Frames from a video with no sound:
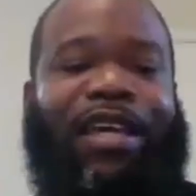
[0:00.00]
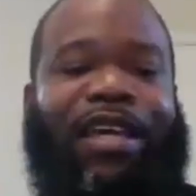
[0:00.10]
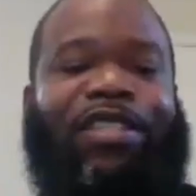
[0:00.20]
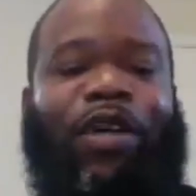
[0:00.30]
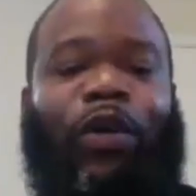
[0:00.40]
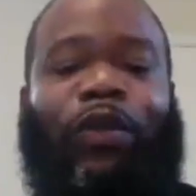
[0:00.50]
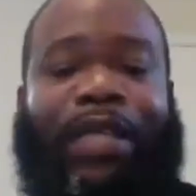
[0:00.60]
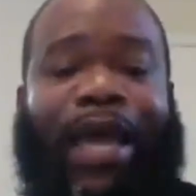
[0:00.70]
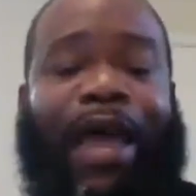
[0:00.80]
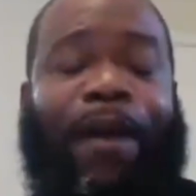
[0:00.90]
thoughts are being
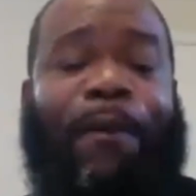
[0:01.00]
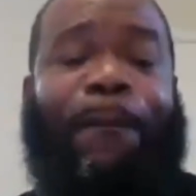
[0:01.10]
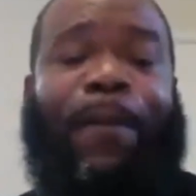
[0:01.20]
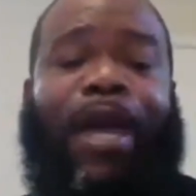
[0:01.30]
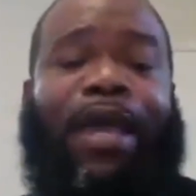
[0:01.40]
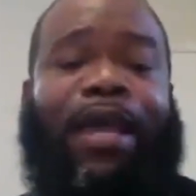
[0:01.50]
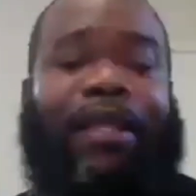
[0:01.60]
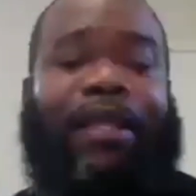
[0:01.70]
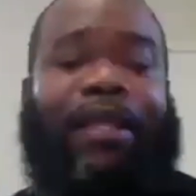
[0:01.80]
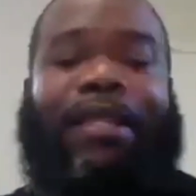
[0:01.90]
taken seriously.
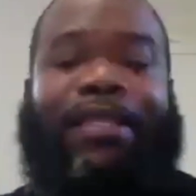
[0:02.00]
So